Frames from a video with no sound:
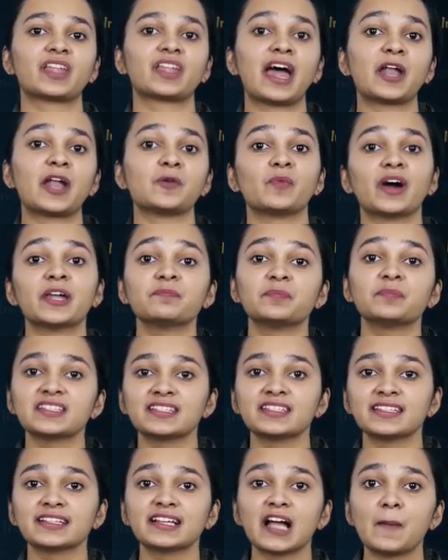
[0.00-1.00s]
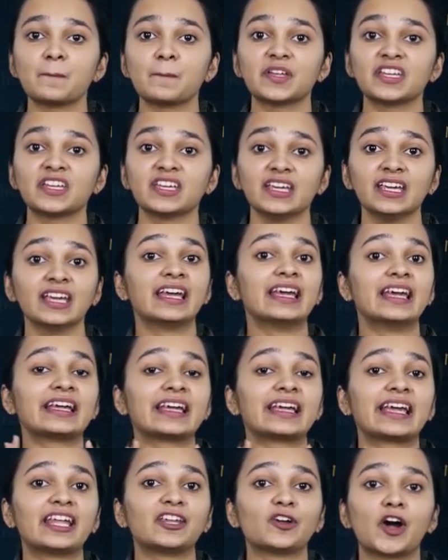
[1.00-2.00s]
And one person company
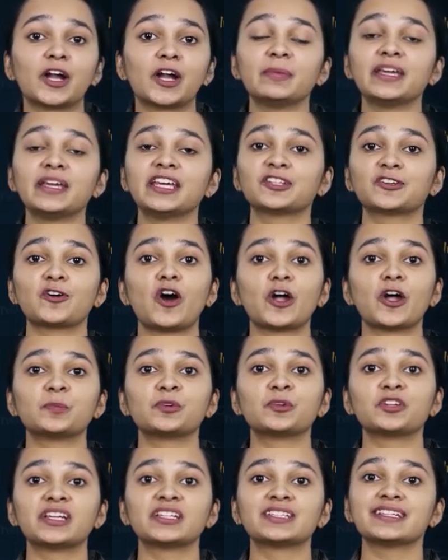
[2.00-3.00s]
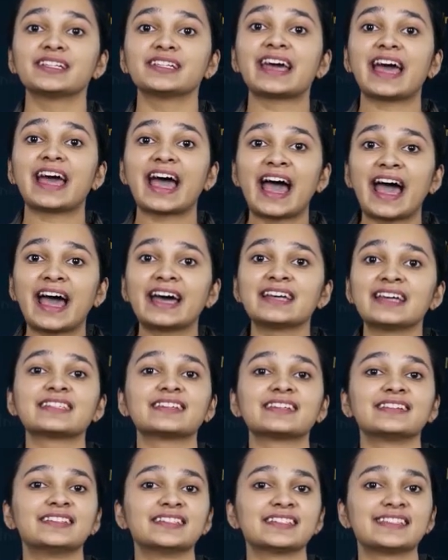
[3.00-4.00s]
cannot be incorporated as
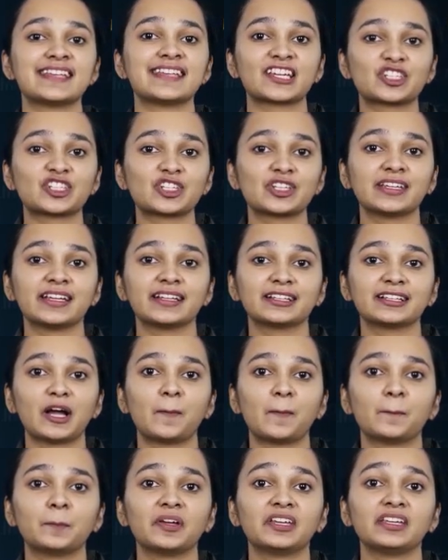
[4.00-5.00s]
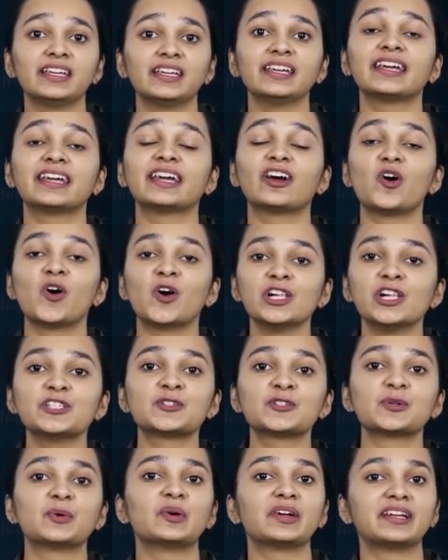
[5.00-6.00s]
a Section 8 company.
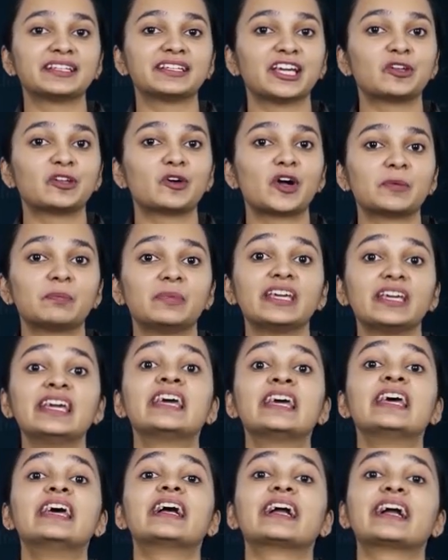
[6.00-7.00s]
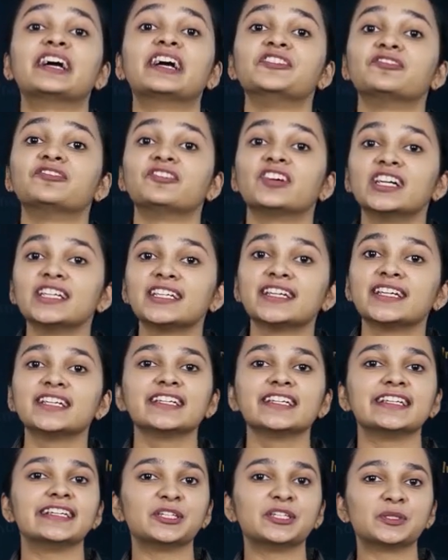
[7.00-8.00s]
Also, it cannot be
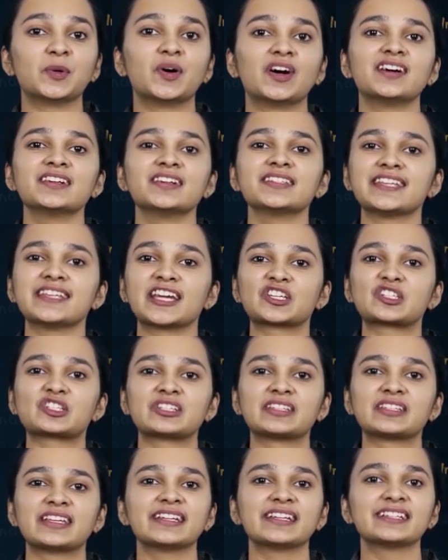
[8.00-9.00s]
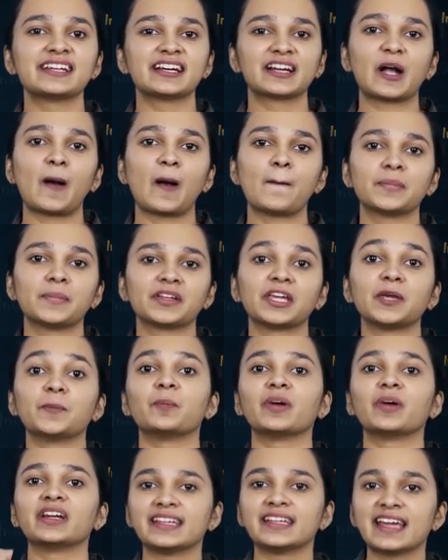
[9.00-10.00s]
converted into a Section 8 company.
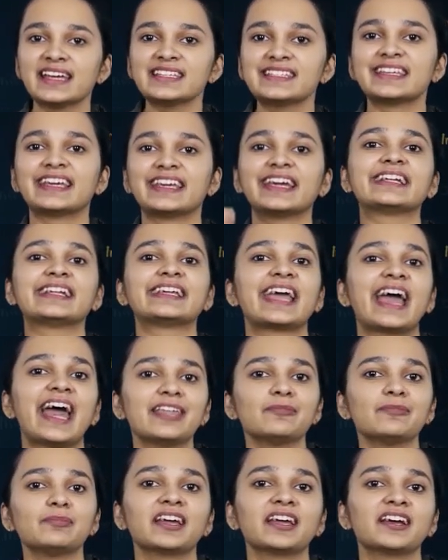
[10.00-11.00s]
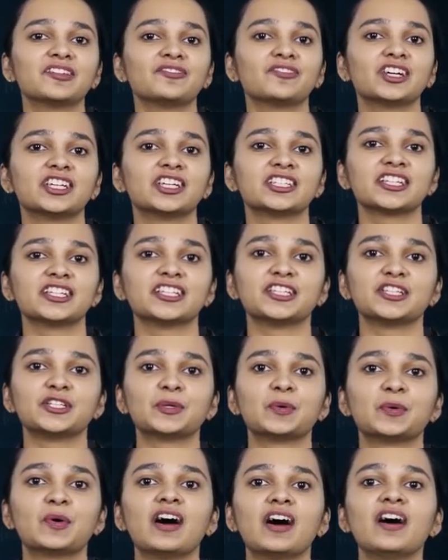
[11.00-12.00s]
But yes, it can be converted
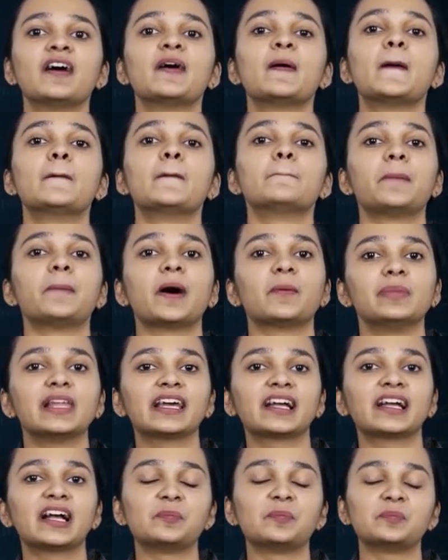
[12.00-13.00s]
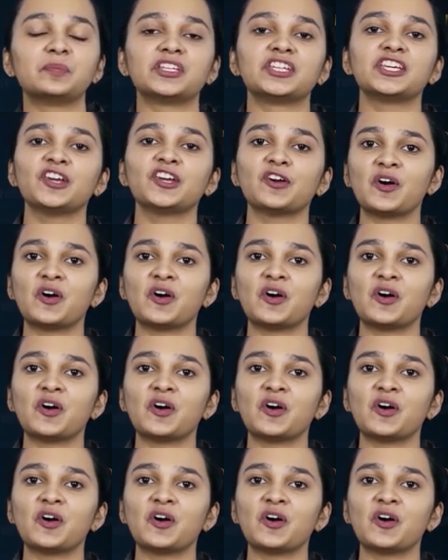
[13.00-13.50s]
into a public company